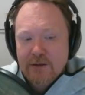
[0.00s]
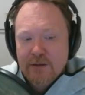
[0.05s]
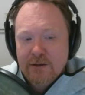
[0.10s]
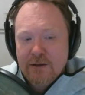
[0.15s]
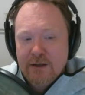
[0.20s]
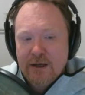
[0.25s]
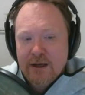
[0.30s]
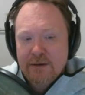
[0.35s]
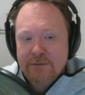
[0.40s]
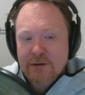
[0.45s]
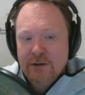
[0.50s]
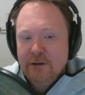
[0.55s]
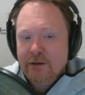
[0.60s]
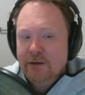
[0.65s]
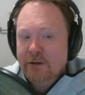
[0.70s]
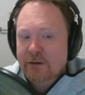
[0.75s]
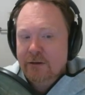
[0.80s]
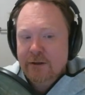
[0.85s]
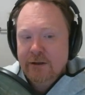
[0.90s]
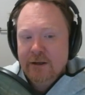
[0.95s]
they haven't
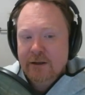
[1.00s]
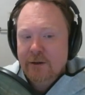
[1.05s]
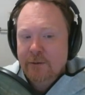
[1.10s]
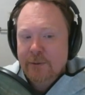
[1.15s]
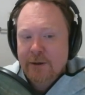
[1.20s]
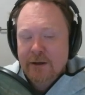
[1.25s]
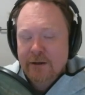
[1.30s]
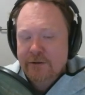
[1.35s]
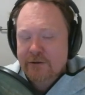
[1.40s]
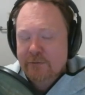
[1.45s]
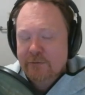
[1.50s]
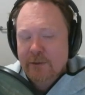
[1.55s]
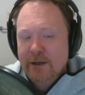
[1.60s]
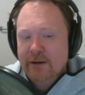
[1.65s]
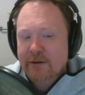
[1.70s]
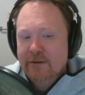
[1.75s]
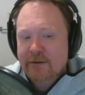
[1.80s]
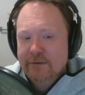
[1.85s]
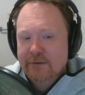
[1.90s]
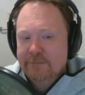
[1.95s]
learned the other parts of
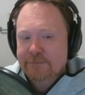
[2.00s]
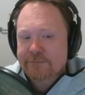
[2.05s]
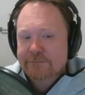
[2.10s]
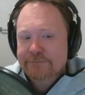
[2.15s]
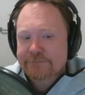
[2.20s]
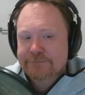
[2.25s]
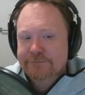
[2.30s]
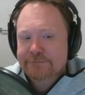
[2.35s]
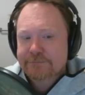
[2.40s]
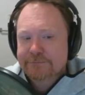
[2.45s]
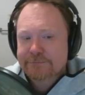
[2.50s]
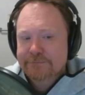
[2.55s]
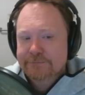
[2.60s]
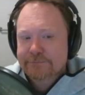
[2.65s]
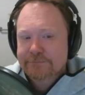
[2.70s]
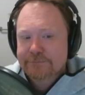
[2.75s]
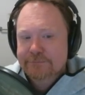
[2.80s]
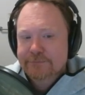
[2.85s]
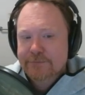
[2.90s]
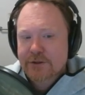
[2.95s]
medicine.
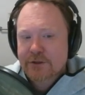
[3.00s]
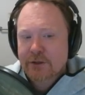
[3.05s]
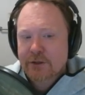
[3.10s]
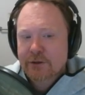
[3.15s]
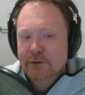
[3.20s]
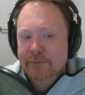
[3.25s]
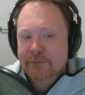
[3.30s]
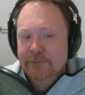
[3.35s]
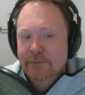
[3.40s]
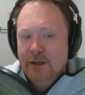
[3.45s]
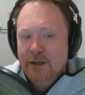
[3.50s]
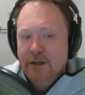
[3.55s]
So